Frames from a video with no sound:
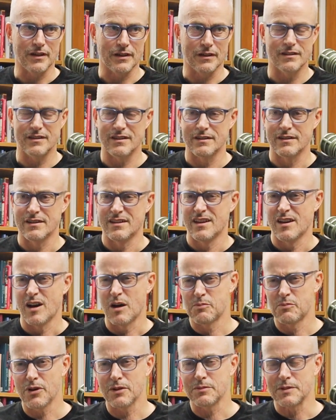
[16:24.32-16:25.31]
think
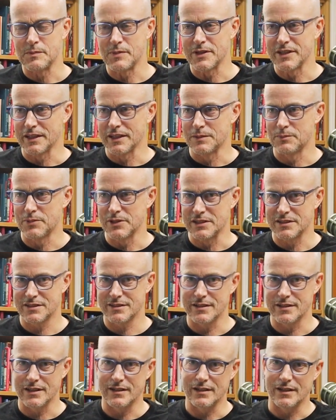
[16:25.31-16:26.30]
I'm probably being a
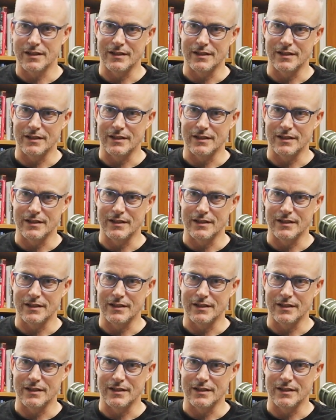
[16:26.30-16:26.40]
bit